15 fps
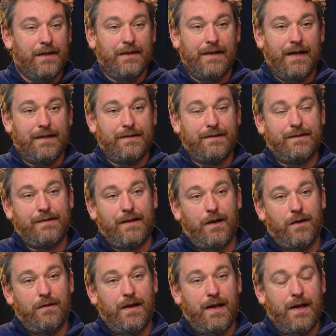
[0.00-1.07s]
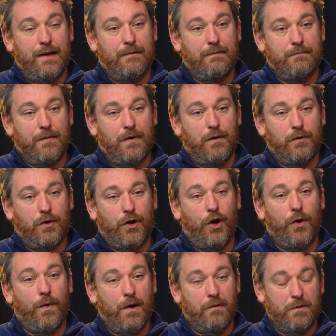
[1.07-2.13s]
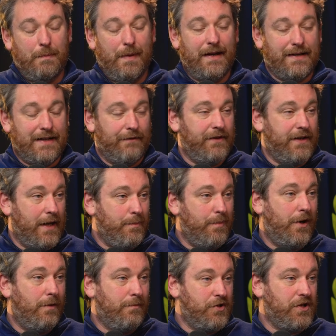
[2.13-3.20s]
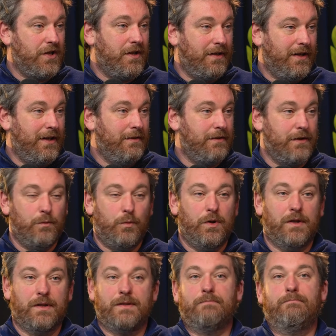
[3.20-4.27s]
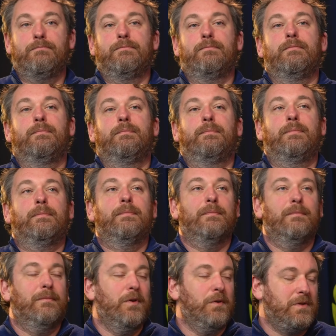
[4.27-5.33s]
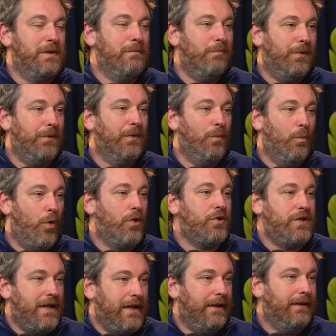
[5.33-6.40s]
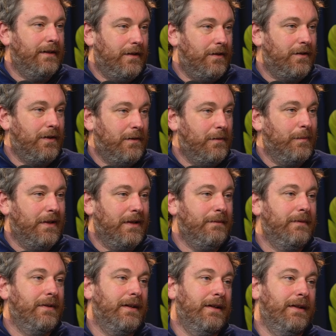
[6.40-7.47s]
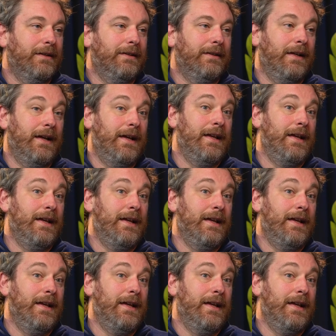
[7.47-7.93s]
That's co-owned by Davide Parmigiani, who's the world's most important watch dealer, arguably. And